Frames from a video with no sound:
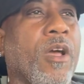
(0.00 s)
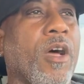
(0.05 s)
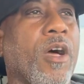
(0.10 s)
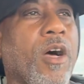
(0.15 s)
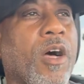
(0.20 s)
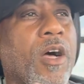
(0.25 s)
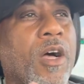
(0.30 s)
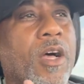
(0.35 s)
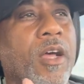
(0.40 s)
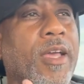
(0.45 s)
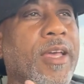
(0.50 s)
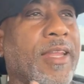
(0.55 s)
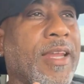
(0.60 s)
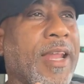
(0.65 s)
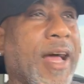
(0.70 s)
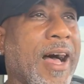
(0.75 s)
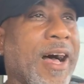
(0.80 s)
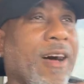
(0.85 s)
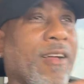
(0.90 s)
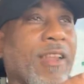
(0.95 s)
Uh,
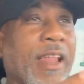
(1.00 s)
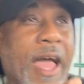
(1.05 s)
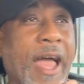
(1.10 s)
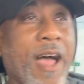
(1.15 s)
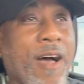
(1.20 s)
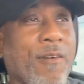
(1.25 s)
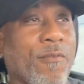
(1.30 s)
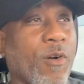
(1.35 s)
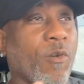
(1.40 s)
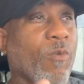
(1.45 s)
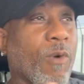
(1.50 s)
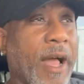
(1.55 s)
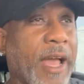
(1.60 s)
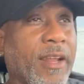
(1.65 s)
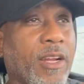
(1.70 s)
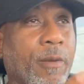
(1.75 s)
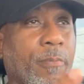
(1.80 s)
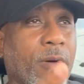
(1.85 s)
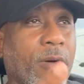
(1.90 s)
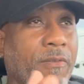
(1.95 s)
and I'll have a
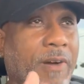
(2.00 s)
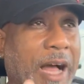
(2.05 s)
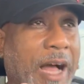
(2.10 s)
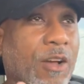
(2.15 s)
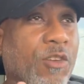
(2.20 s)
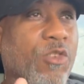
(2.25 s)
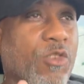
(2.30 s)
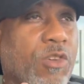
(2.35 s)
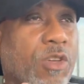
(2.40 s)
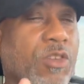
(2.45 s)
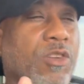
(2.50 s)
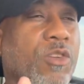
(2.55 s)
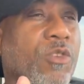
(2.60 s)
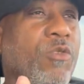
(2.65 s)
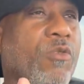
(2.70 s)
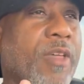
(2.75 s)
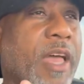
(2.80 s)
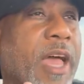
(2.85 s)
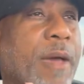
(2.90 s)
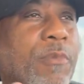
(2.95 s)
write up of how you can
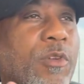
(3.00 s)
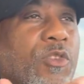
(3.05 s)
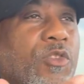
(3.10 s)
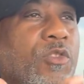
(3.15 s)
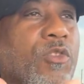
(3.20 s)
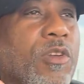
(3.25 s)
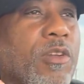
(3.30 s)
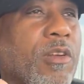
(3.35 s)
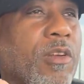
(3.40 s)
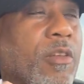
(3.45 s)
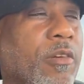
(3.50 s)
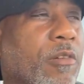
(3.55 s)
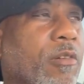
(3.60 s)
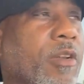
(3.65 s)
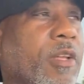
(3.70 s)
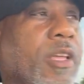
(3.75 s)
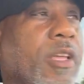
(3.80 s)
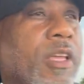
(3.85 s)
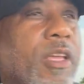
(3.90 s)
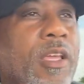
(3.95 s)
do that, but you can
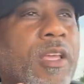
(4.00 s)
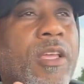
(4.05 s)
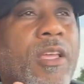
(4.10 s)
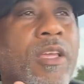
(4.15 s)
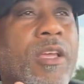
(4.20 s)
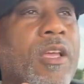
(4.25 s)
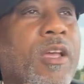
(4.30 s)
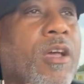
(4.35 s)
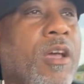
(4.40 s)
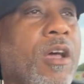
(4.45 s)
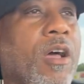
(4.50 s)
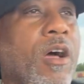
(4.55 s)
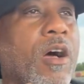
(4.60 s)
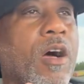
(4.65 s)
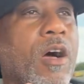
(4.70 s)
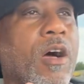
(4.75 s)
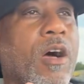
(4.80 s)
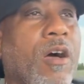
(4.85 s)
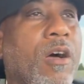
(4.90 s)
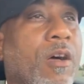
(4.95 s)
literally
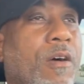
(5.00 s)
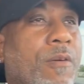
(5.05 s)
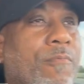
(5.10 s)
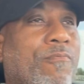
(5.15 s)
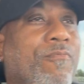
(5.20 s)
uh,